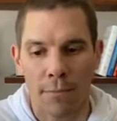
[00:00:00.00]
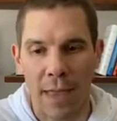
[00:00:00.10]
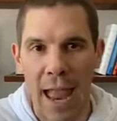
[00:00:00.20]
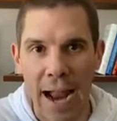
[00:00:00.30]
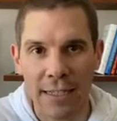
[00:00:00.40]

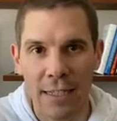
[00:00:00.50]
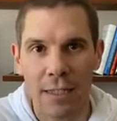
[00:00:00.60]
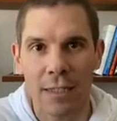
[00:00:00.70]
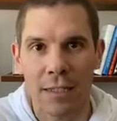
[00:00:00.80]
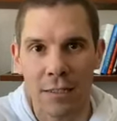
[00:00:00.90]
acting
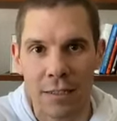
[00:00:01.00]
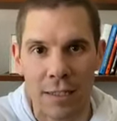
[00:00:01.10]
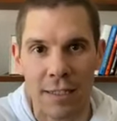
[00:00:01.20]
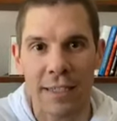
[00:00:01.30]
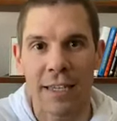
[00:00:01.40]

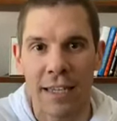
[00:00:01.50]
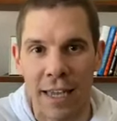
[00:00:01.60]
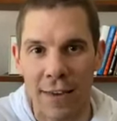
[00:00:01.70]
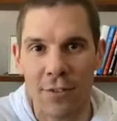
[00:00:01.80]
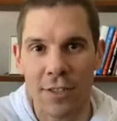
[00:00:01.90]
consistently
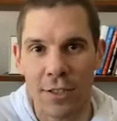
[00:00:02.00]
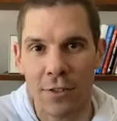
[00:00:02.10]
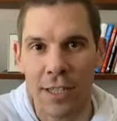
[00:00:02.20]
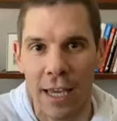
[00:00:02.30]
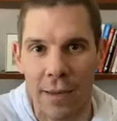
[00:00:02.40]
every single
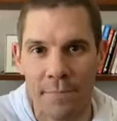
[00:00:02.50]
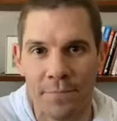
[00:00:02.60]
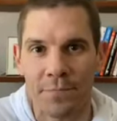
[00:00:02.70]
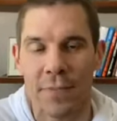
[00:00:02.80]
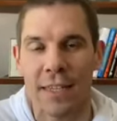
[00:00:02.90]
day,
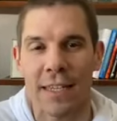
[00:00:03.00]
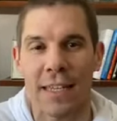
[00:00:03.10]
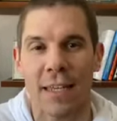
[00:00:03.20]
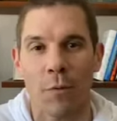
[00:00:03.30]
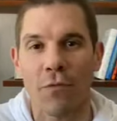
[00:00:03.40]

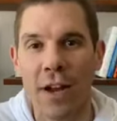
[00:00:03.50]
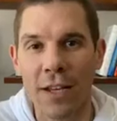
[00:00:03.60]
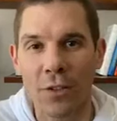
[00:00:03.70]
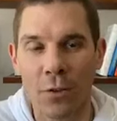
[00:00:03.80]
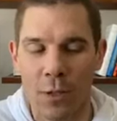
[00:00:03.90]
and they will find
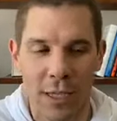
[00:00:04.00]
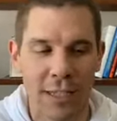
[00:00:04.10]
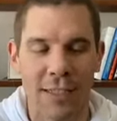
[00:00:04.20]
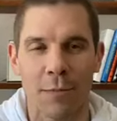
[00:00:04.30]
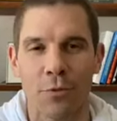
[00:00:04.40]
you,
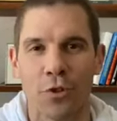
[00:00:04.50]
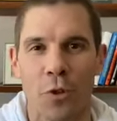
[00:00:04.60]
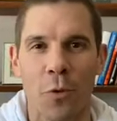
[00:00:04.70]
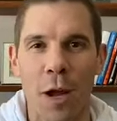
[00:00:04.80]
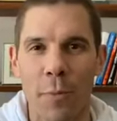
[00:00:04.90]
they will
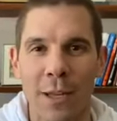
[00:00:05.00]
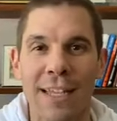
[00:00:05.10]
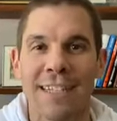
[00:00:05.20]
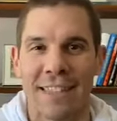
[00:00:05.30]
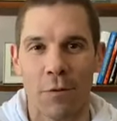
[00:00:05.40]
show up,
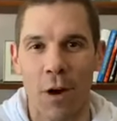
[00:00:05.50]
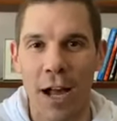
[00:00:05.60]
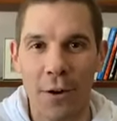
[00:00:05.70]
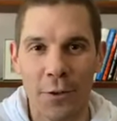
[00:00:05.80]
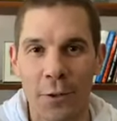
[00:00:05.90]
they will
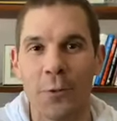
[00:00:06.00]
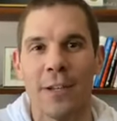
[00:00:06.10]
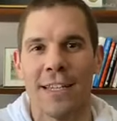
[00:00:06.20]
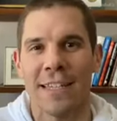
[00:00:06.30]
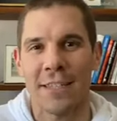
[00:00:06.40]
hire you,
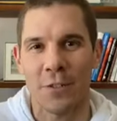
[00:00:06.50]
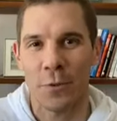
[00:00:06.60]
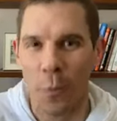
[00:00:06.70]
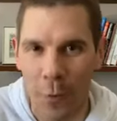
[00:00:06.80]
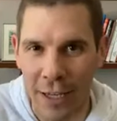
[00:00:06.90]
and you
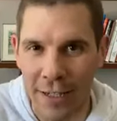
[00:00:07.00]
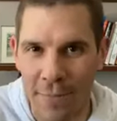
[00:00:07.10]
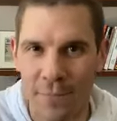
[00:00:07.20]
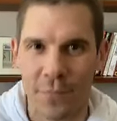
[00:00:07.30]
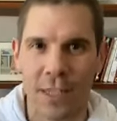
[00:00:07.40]
will win.
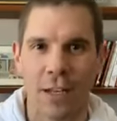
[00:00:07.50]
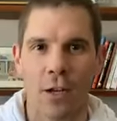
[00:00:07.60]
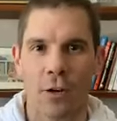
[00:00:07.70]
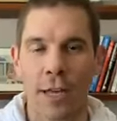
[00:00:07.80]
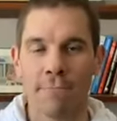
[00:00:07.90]

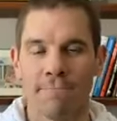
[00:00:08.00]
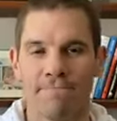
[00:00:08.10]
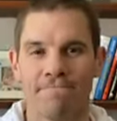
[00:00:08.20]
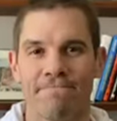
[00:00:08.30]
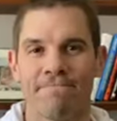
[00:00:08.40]
Okay,
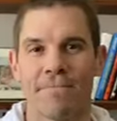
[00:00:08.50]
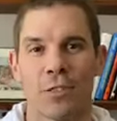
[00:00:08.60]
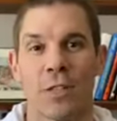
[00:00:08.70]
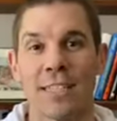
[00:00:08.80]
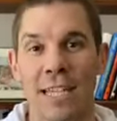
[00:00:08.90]

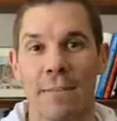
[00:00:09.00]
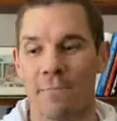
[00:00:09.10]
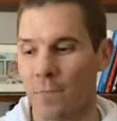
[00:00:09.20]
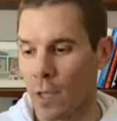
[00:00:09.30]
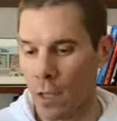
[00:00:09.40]
so that's it.
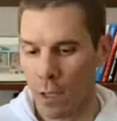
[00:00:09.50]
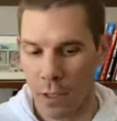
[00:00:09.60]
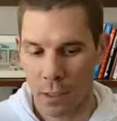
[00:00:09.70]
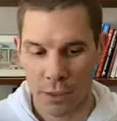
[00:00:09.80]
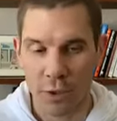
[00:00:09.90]

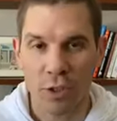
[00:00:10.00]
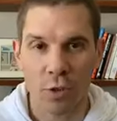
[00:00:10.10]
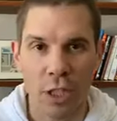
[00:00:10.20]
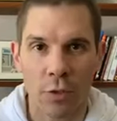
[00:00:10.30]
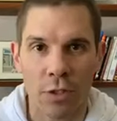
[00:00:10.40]
There is no
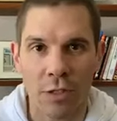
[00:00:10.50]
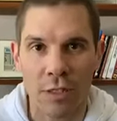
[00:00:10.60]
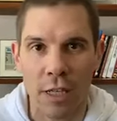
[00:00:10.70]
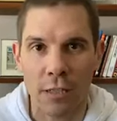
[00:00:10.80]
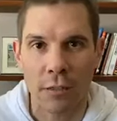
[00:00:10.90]
secret to
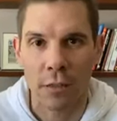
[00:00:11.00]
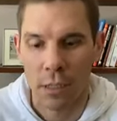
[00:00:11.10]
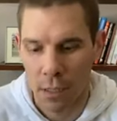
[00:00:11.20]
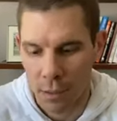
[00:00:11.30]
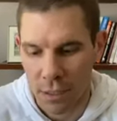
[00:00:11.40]
success.
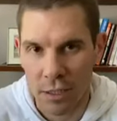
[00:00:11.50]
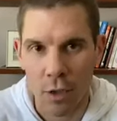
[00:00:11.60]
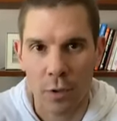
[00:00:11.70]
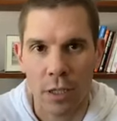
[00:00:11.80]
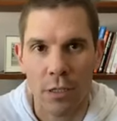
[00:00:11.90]
The
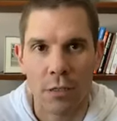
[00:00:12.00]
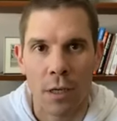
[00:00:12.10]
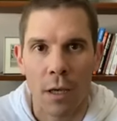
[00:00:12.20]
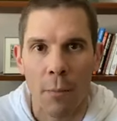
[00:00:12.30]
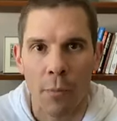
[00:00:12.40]
secret is
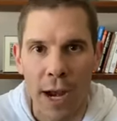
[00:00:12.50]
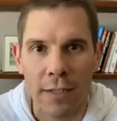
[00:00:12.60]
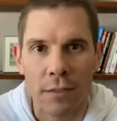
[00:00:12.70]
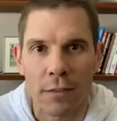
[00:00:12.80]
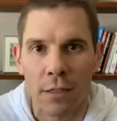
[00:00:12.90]

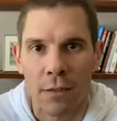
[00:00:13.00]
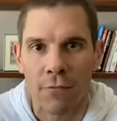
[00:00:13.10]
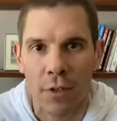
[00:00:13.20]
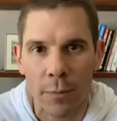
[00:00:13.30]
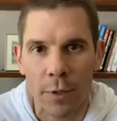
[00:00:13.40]
practice
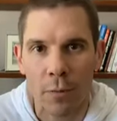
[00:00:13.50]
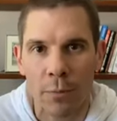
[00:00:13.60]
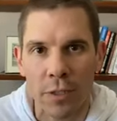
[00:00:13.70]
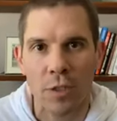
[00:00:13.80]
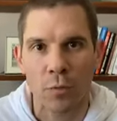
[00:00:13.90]
fundamental business